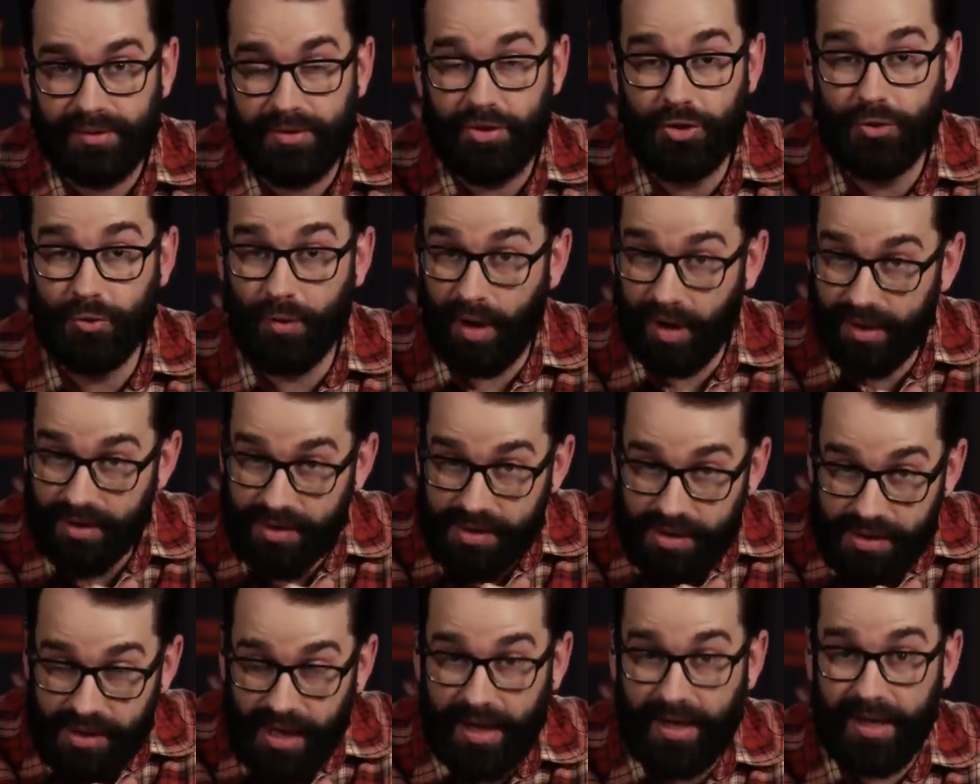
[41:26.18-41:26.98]
You
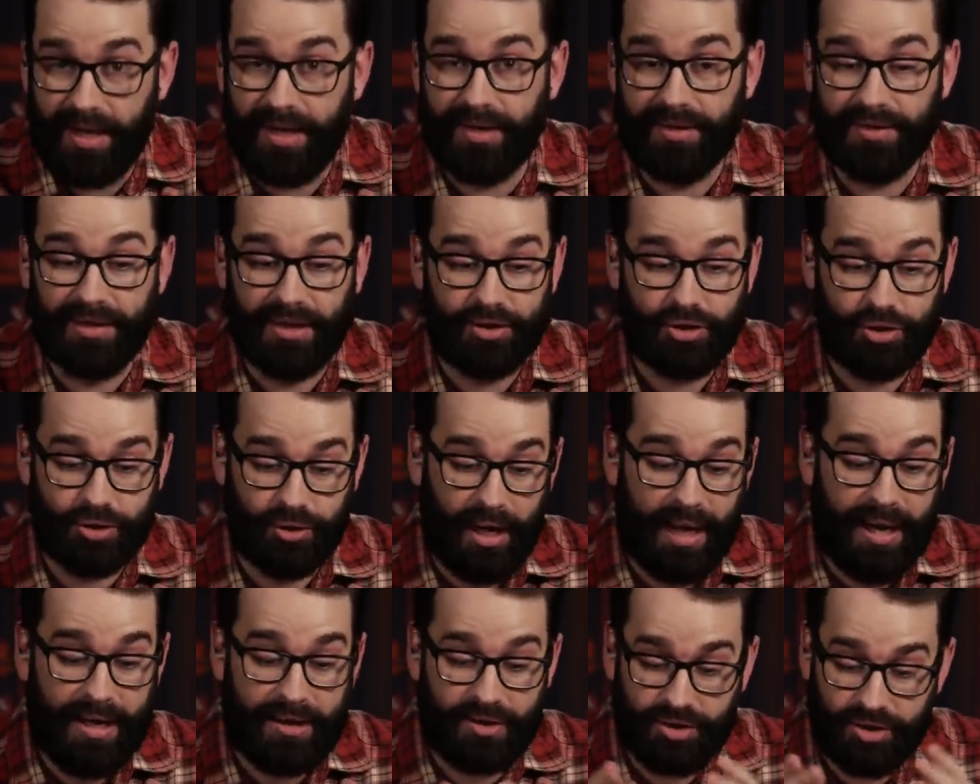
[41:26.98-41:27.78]
are saying that
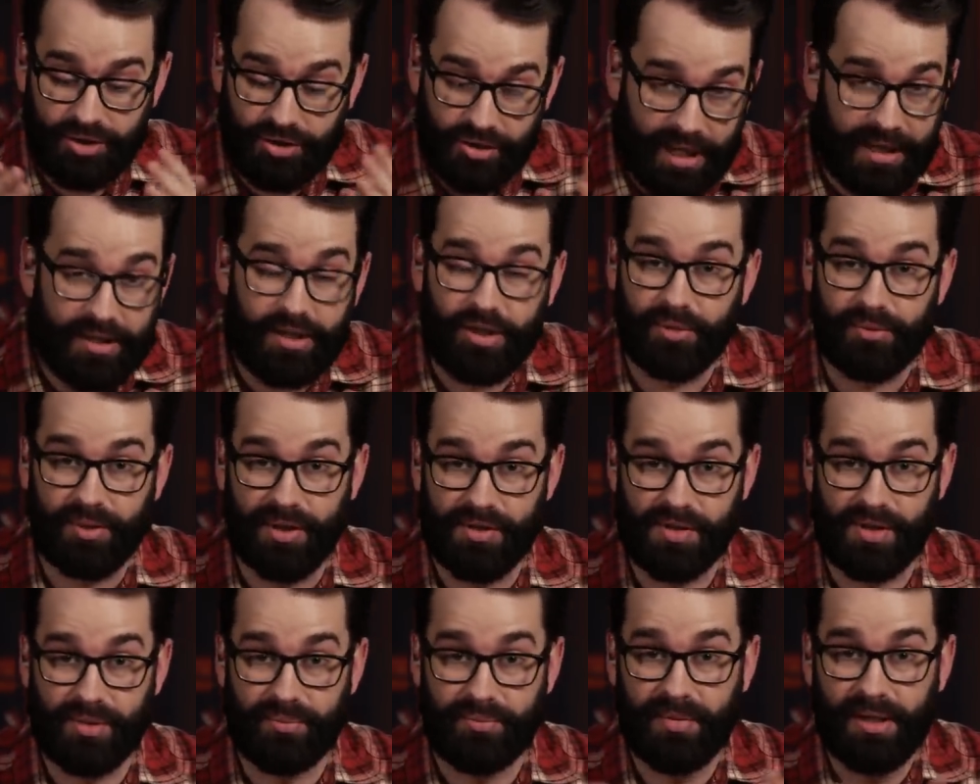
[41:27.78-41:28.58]

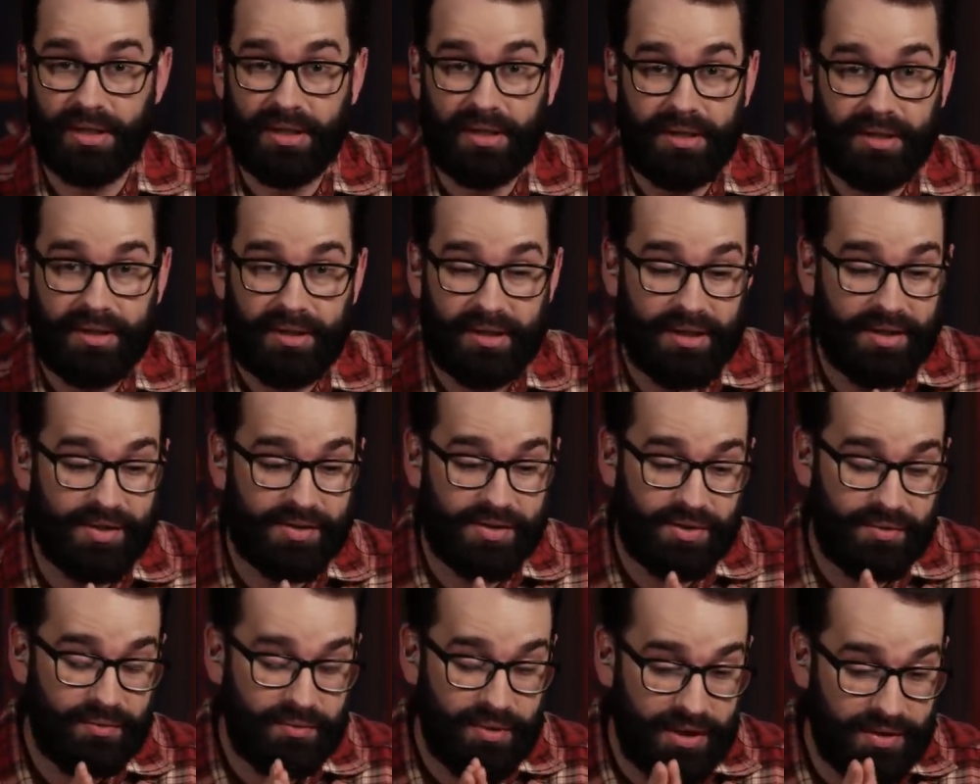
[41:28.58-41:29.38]
transgenderism
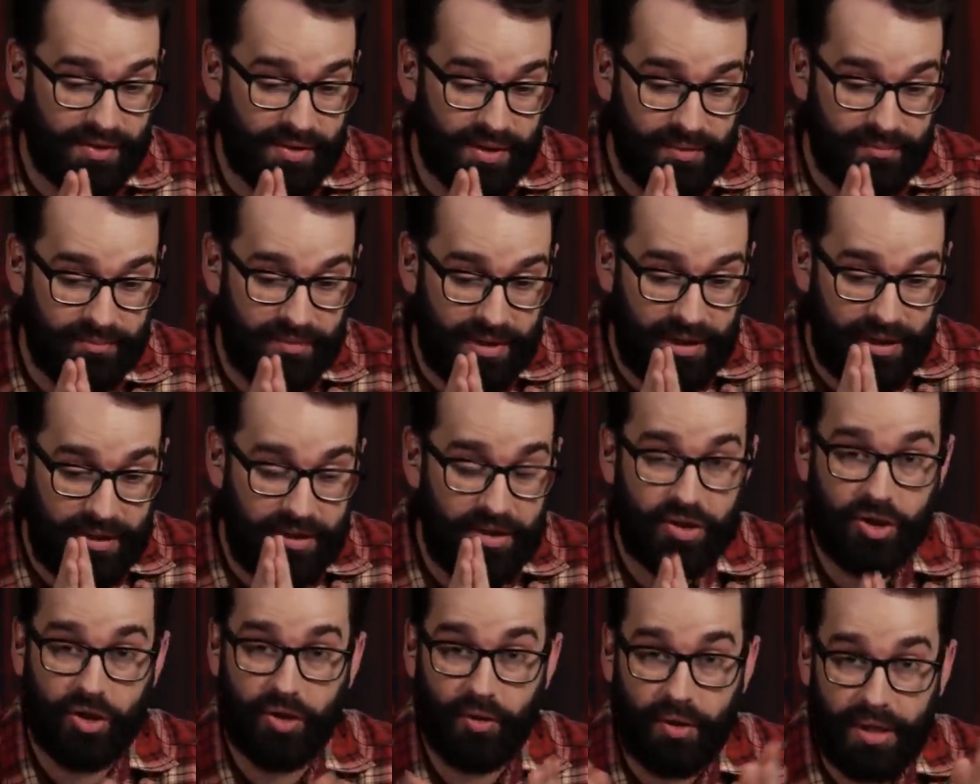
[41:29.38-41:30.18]
is, is an
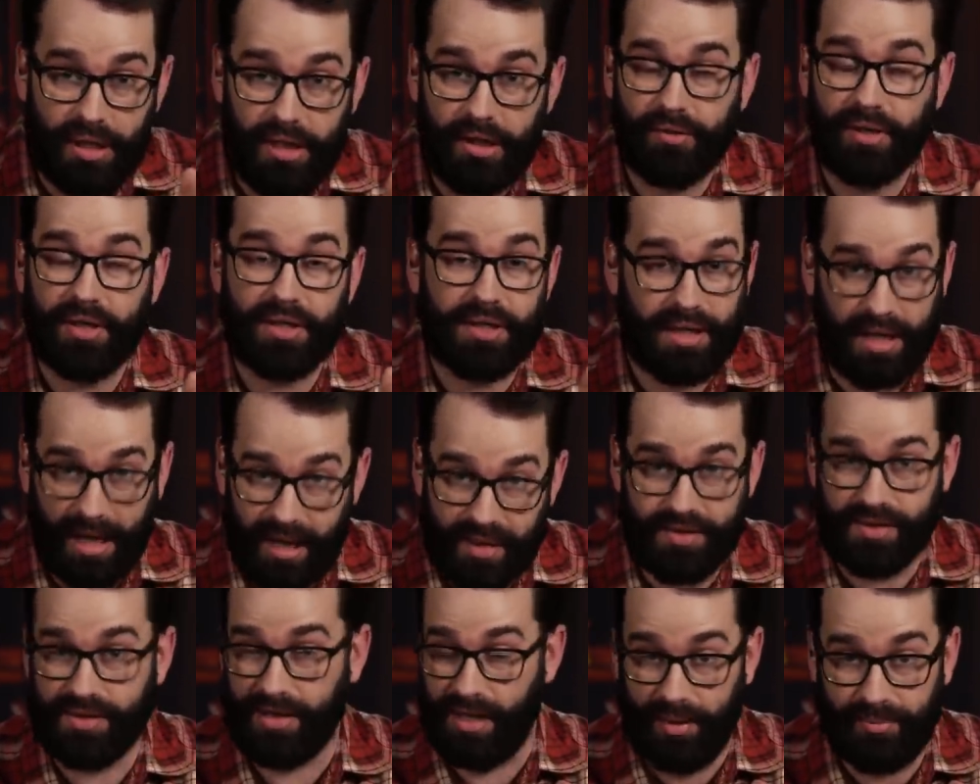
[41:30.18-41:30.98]
incoherent
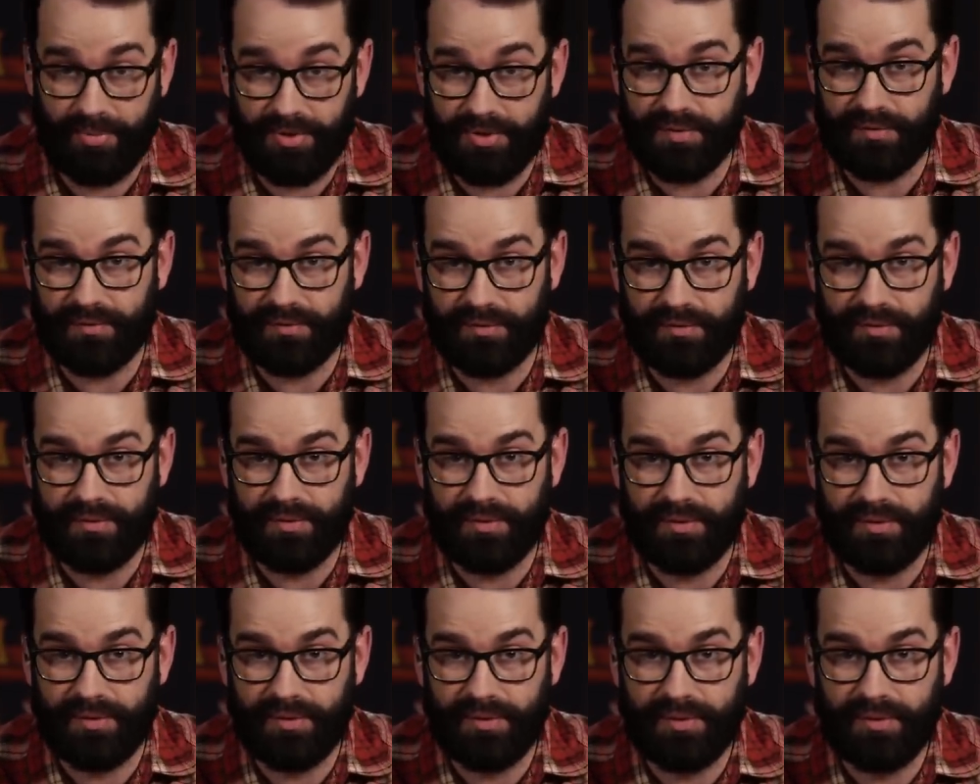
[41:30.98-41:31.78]
concept.
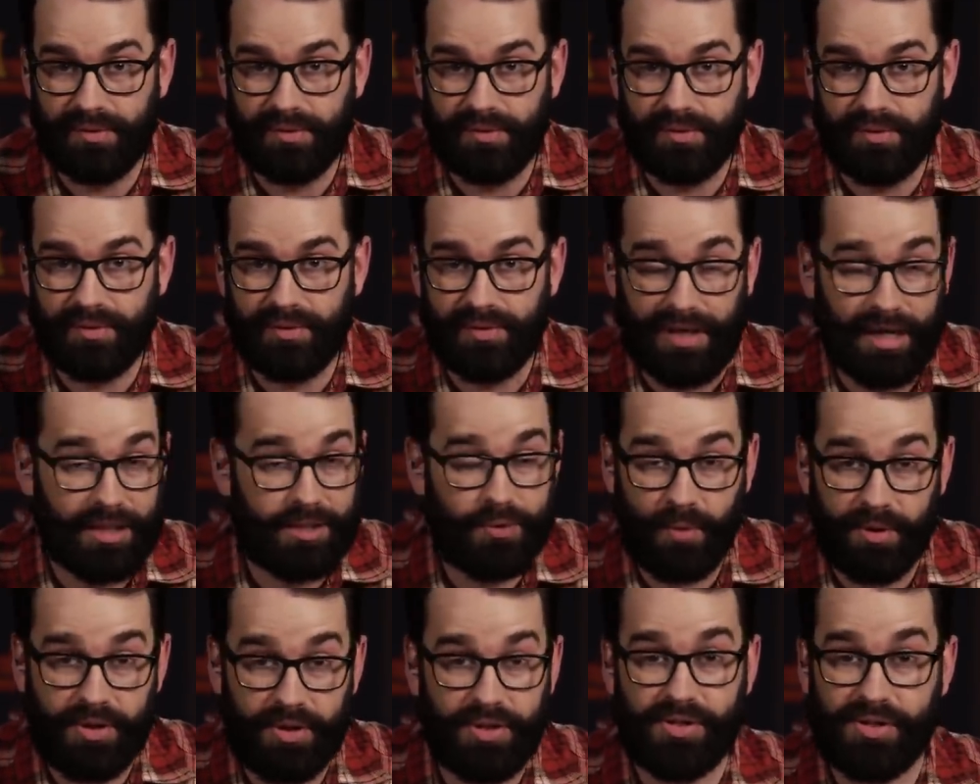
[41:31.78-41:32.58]

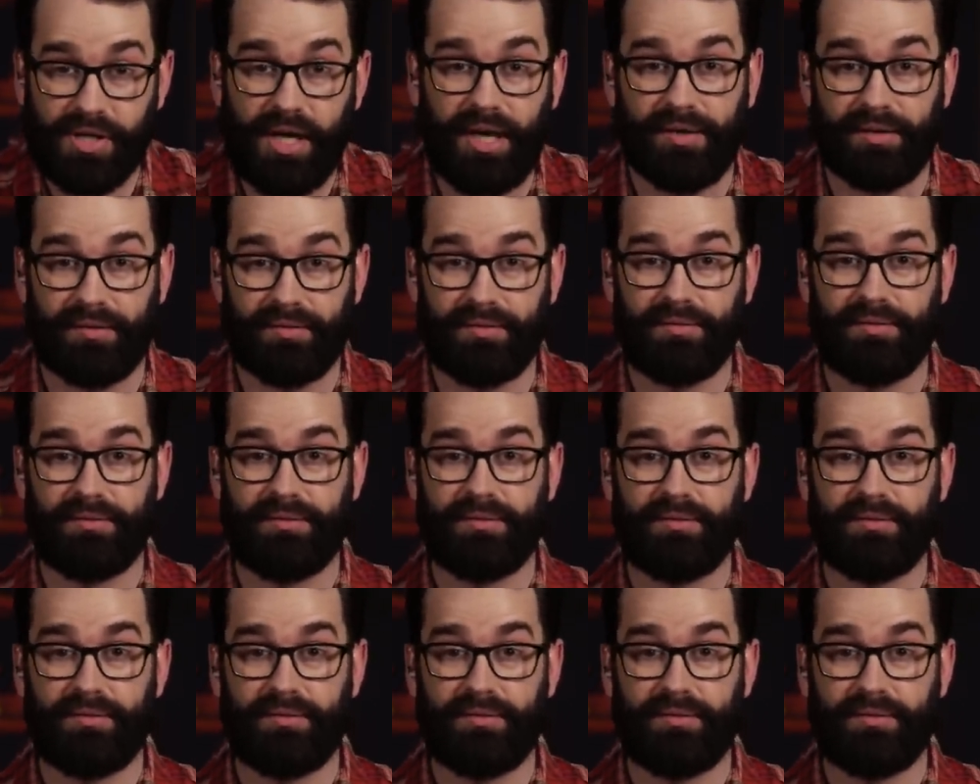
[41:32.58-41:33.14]
That's what you're saying.